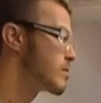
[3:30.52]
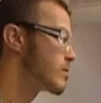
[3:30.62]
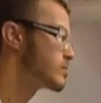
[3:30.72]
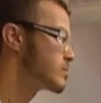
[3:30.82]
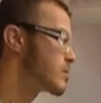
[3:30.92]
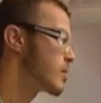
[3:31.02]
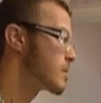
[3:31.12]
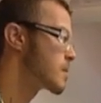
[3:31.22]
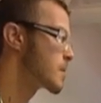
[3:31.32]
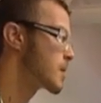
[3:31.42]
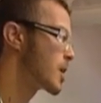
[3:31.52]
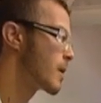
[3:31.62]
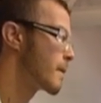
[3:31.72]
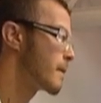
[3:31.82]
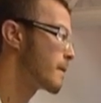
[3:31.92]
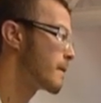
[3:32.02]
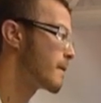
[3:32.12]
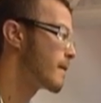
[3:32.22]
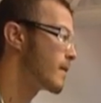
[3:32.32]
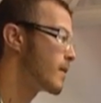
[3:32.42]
Here the aim is simple, encourage